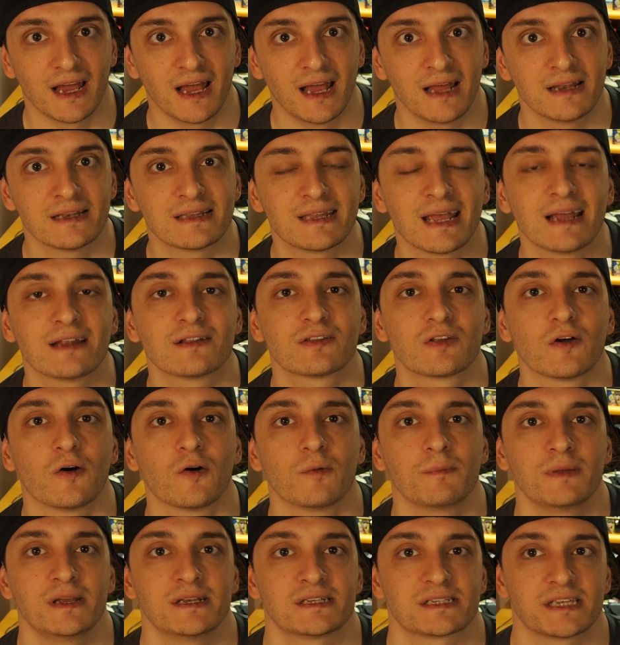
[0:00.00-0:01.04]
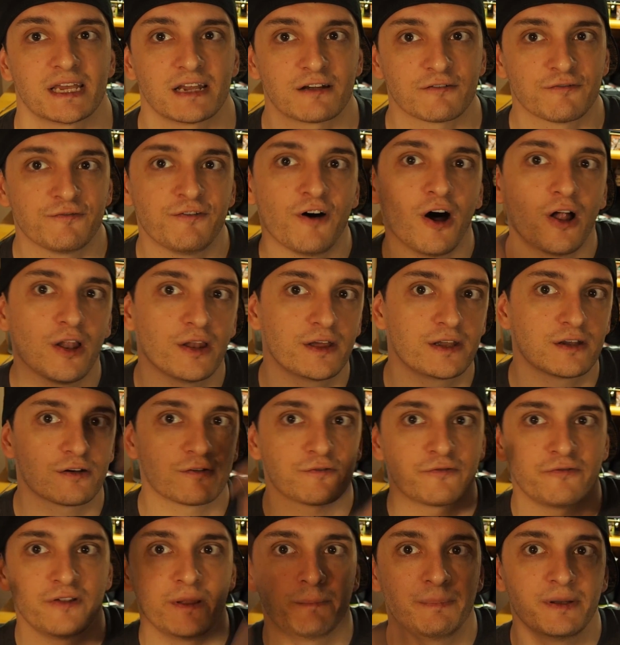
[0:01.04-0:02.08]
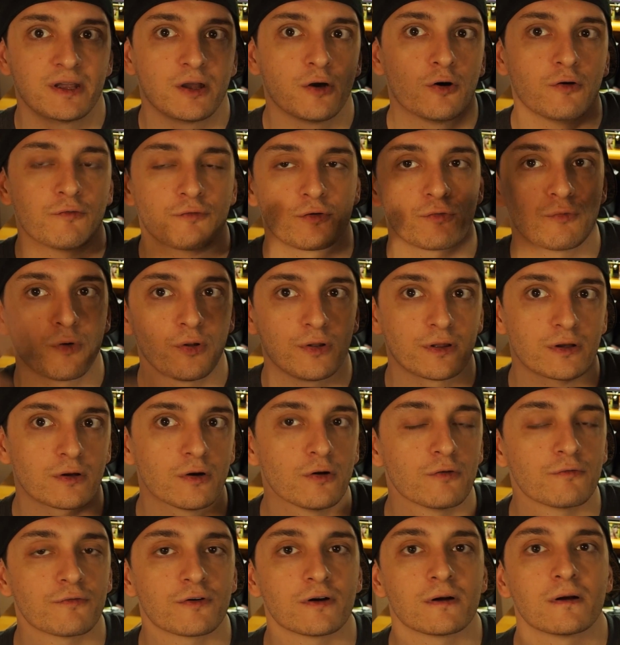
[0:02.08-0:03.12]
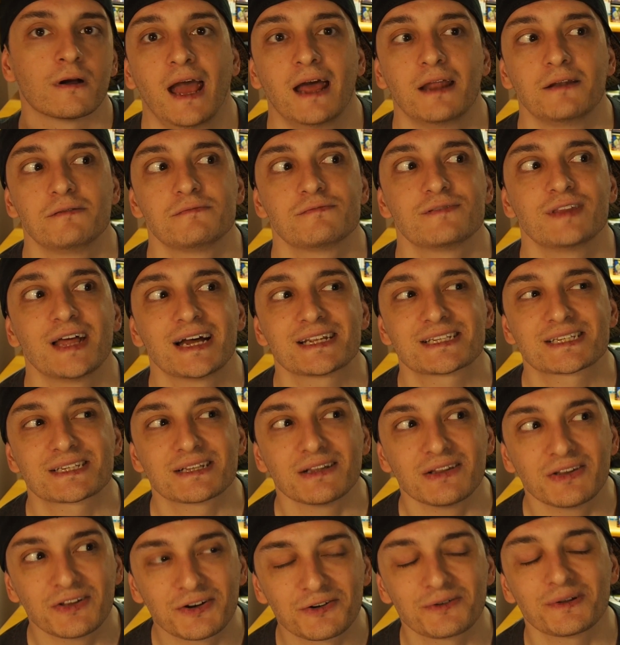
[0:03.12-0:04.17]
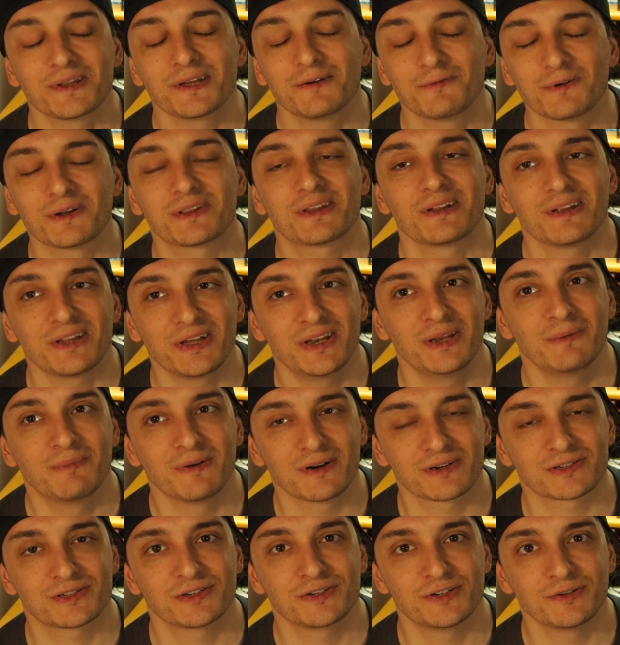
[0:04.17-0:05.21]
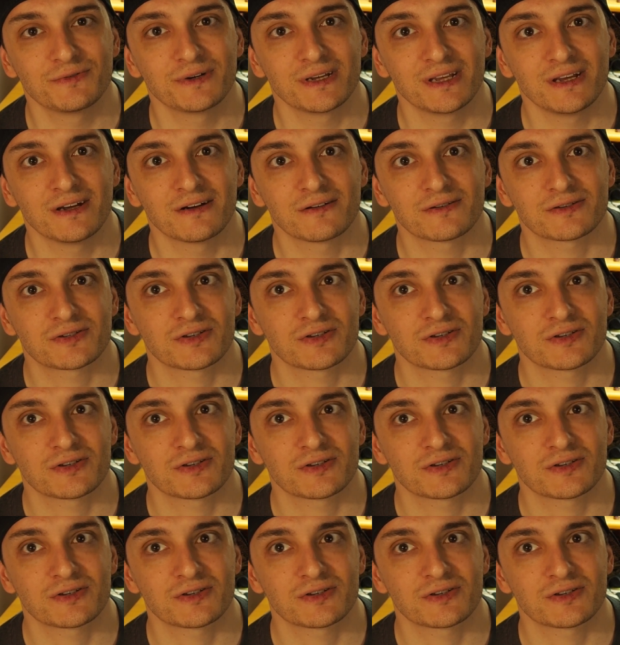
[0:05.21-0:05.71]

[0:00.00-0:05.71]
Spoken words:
and tento means like falling or flipping over, rolling over, and that's literally what the ladybugs are doing here.